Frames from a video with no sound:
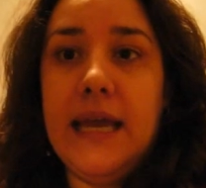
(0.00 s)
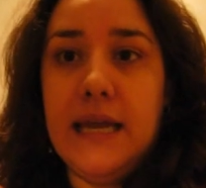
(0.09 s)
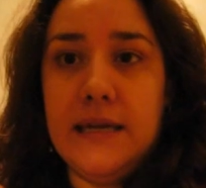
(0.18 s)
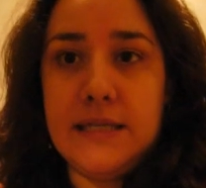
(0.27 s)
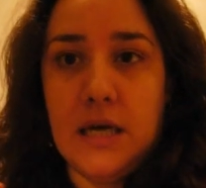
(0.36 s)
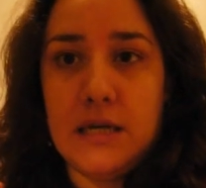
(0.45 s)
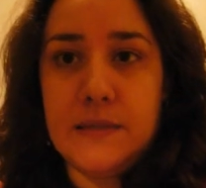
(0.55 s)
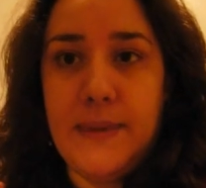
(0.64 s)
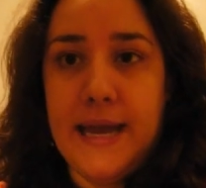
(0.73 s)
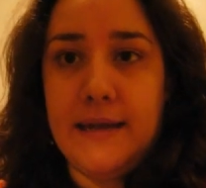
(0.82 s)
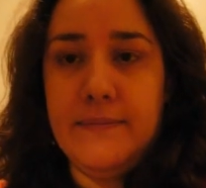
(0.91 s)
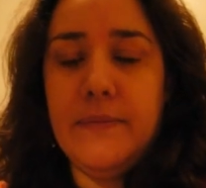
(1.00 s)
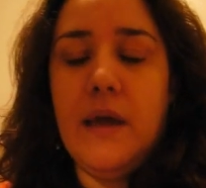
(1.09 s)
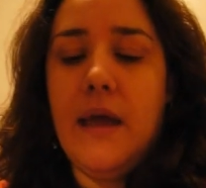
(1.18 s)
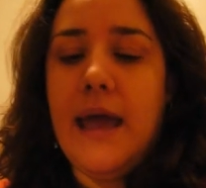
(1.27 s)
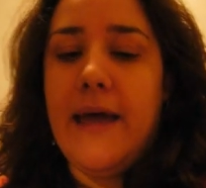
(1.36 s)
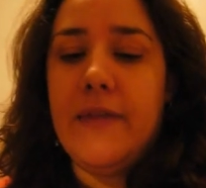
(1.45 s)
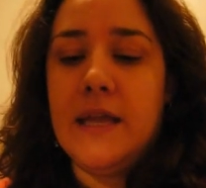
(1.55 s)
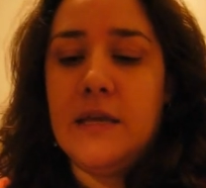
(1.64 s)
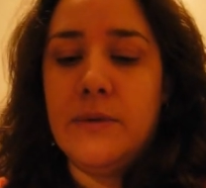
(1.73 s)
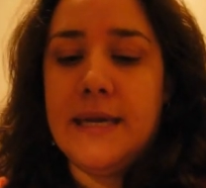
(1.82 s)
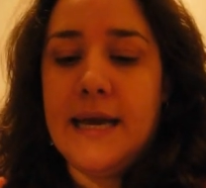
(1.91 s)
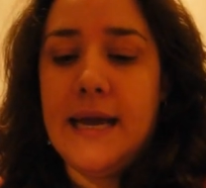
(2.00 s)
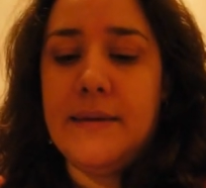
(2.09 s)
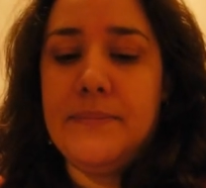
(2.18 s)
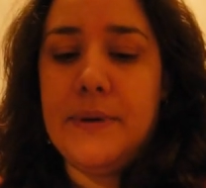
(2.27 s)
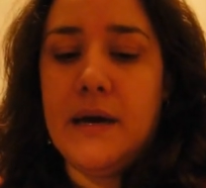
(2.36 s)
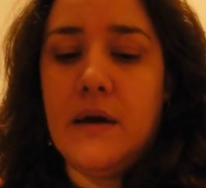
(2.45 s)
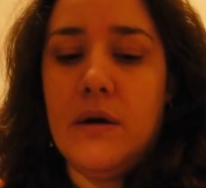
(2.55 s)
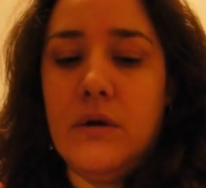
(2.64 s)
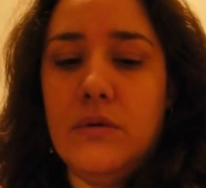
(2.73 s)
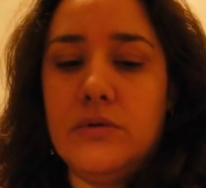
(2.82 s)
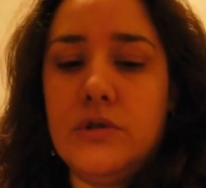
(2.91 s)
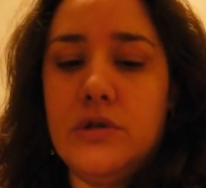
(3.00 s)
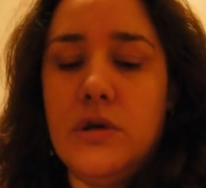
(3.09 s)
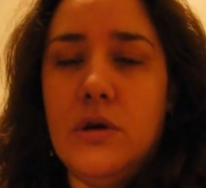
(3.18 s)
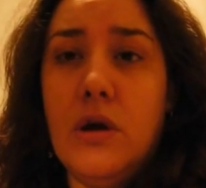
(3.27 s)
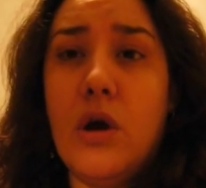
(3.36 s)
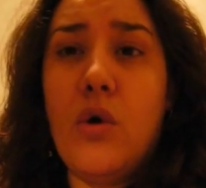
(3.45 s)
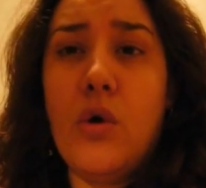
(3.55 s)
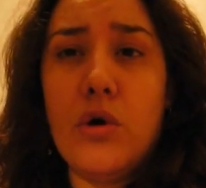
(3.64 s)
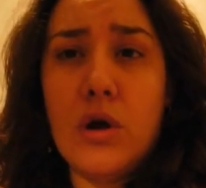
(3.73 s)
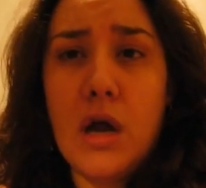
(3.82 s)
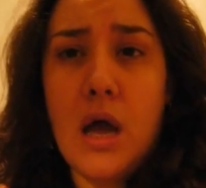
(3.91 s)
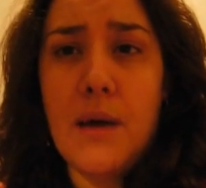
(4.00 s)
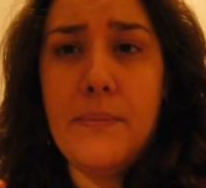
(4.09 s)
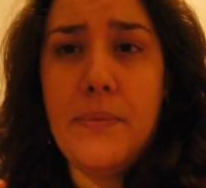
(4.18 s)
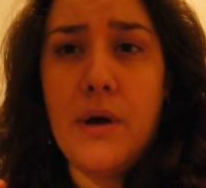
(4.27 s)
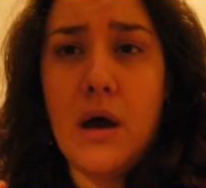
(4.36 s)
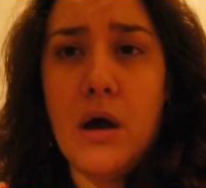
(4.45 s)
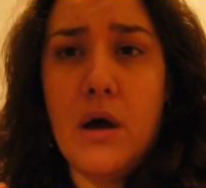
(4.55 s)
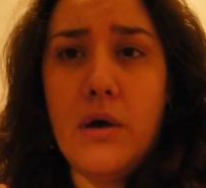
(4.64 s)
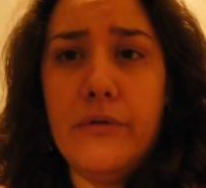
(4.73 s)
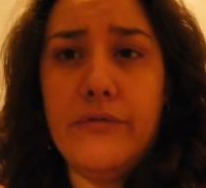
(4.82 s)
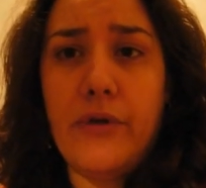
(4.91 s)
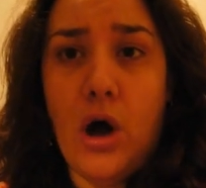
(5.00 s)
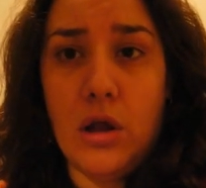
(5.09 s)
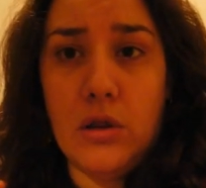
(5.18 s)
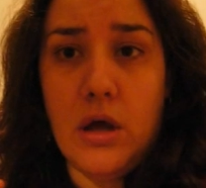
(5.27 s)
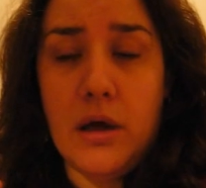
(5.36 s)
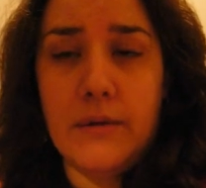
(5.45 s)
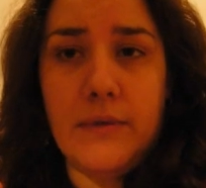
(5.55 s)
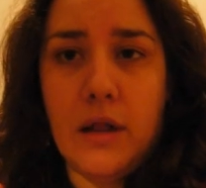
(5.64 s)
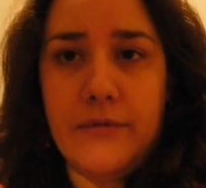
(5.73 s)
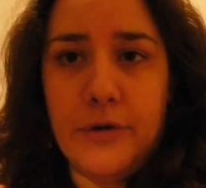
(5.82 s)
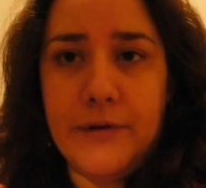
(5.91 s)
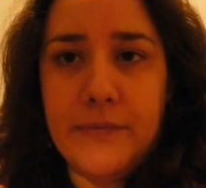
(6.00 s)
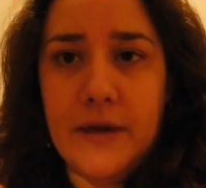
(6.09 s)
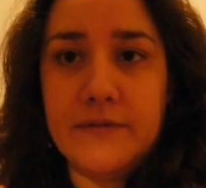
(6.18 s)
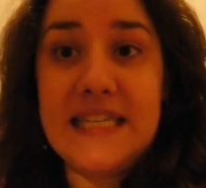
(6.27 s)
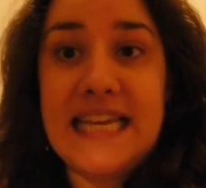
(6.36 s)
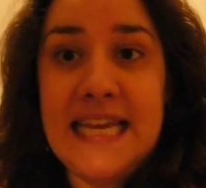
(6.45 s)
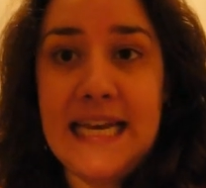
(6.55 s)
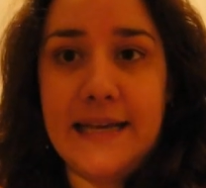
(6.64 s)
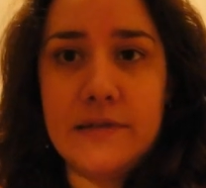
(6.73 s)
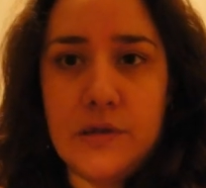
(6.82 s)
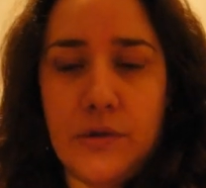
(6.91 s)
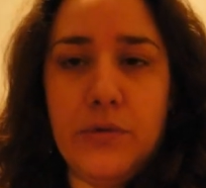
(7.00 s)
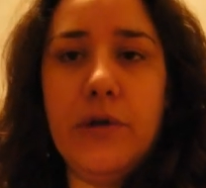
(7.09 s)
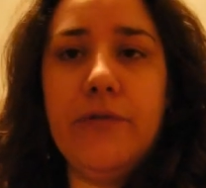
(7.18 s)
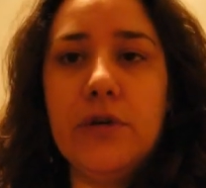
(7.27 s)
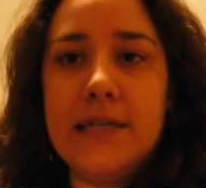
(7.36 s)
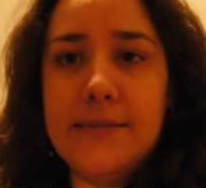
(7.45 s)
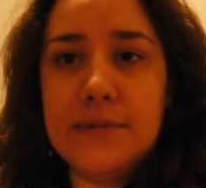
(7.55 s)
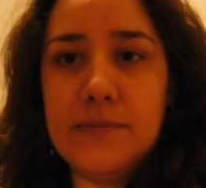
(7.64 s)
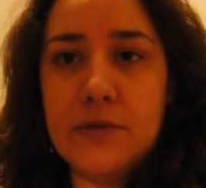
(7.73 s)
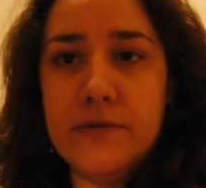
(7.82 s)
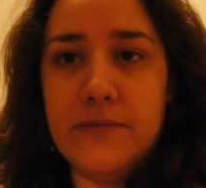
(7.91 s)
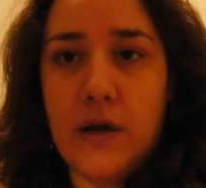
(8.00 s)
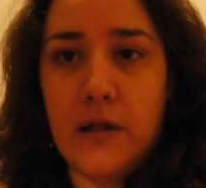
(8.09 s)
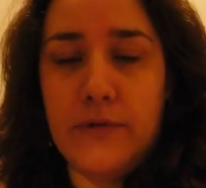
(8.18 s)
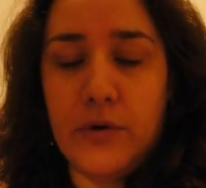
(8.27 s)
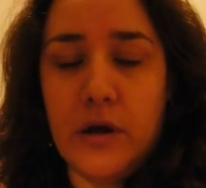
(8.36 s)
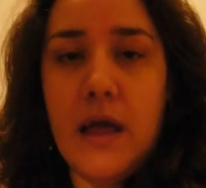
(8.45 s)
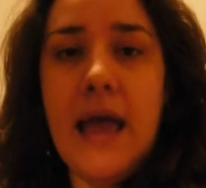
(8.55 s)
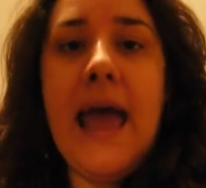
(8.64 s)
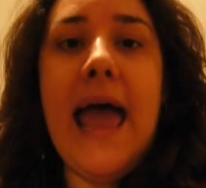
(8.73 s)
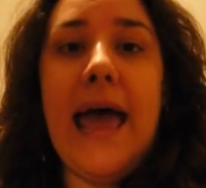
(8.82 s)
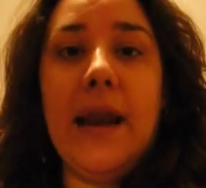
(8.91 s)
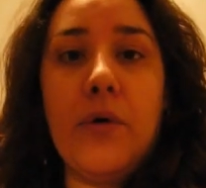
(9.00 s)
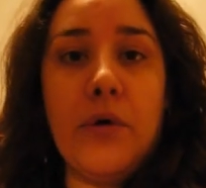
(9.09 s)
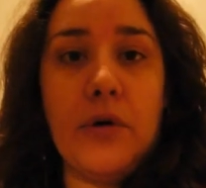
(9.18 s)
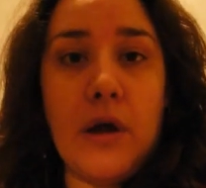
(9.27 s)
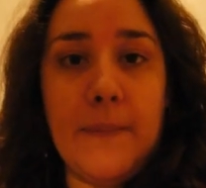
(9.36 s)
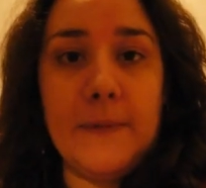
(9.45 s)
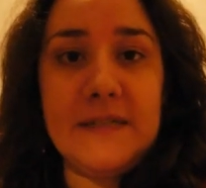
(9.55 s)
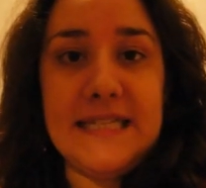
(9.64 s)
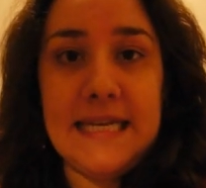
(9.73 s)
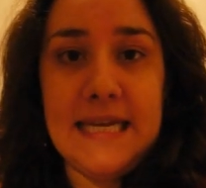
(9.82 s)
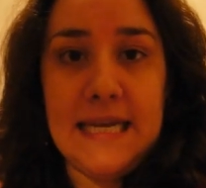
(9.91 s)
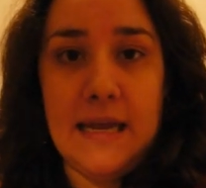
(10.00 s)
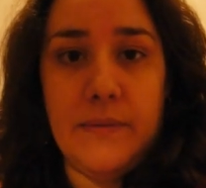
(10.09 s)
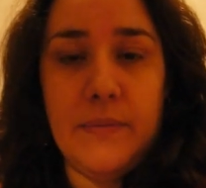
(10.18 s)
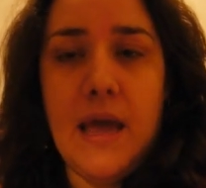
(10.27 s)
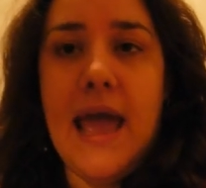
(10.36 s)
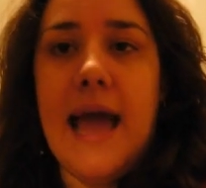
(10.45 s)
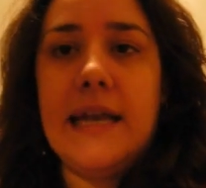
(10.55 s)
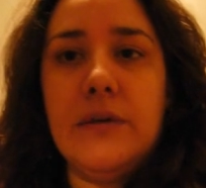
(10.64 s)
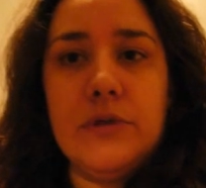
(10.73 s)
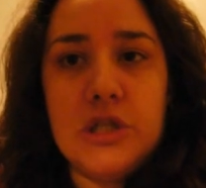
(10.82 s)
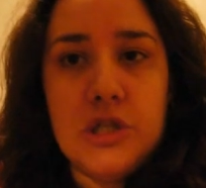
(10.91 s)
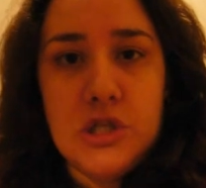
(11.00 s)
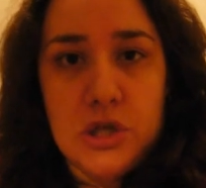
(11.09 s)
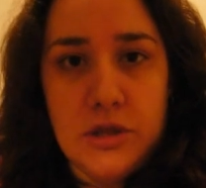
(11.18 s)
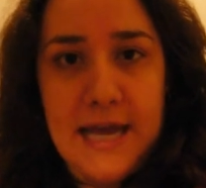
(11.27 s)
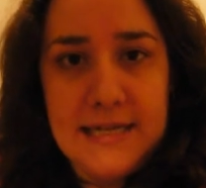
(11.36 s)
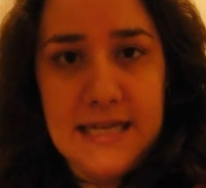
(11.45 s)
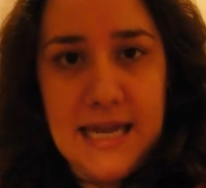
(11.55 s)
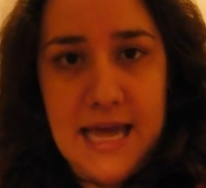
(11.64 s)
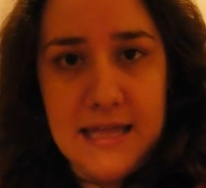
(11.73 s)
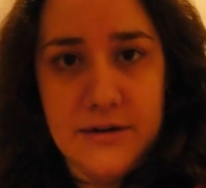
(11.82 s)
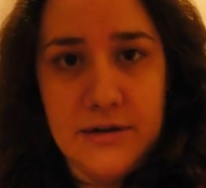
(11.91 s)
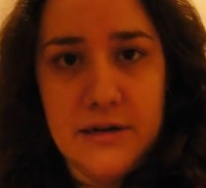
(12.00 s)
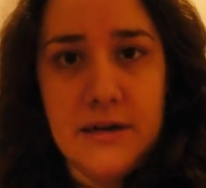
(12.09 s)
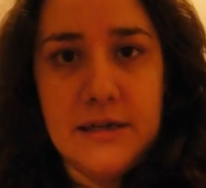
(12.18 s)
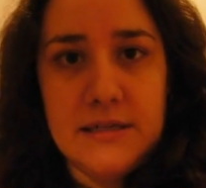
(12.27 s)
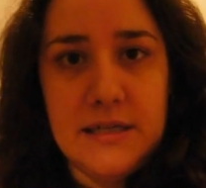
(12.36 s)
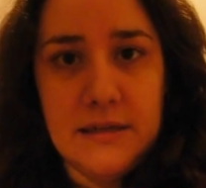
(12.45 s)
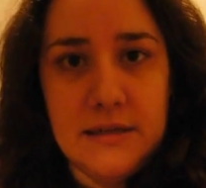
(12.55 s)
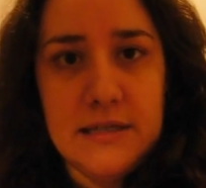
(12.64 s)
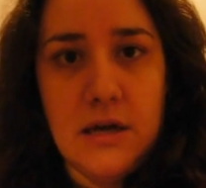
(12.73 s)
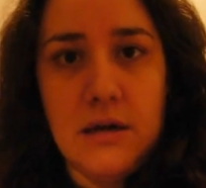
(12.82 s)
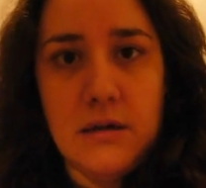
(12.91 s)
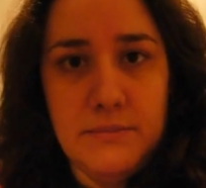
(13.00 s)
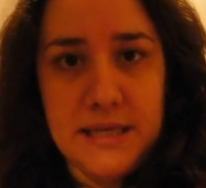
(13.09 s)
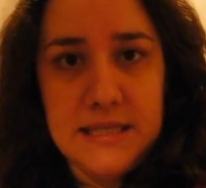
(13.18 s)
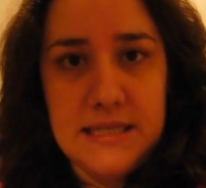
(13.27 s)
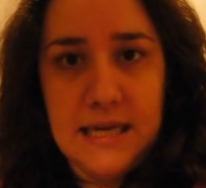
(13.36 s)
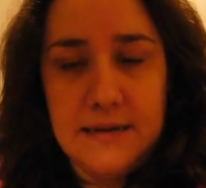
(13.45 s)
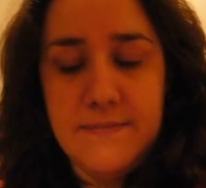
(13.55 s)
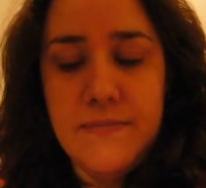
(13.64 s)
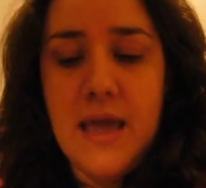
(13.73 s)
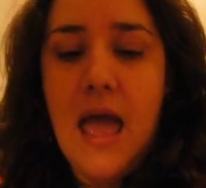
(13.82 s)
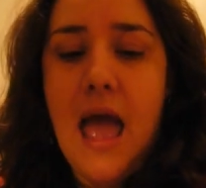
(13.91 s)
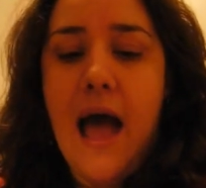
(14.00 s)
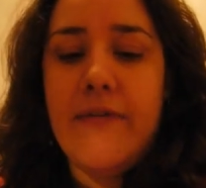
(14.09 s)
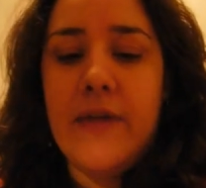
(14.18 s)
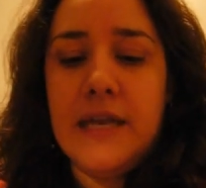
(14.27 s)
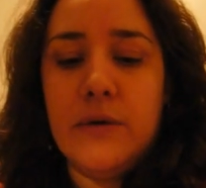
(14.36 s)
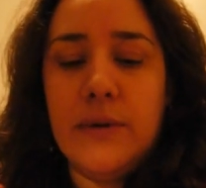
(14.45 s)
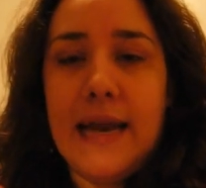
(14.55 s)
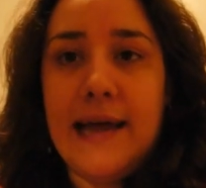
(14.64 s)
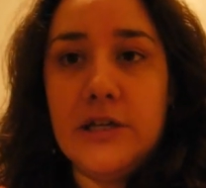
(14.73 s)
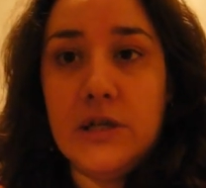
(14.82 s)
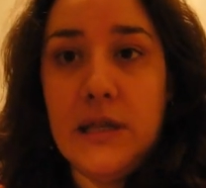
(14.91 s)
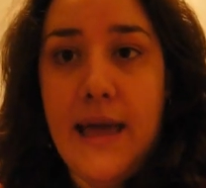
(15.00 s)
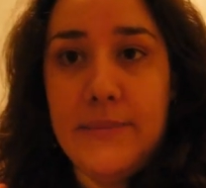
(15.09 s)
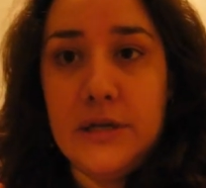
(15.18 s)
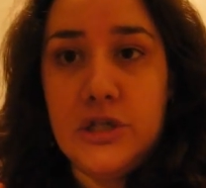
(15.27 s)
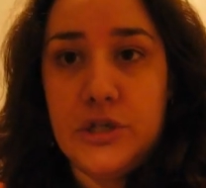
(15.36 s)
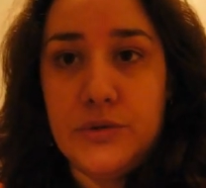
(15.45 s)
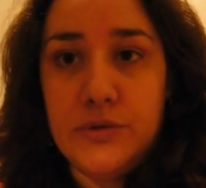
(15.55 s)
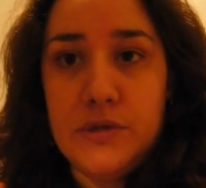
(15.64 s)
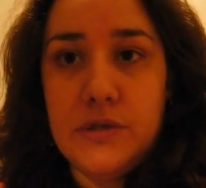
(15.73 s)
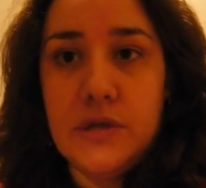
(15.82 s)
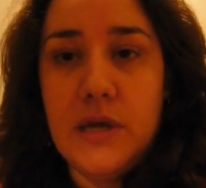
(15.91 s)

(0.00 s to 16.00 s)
in a saucepan, and then you would add about a 1/4 cup of tahini. So 3 or 4 tablespoons of olive oil and a 1/4 cup of tahini. And you would just stir that together until it's all mixed in. And then you would add your lemon juice,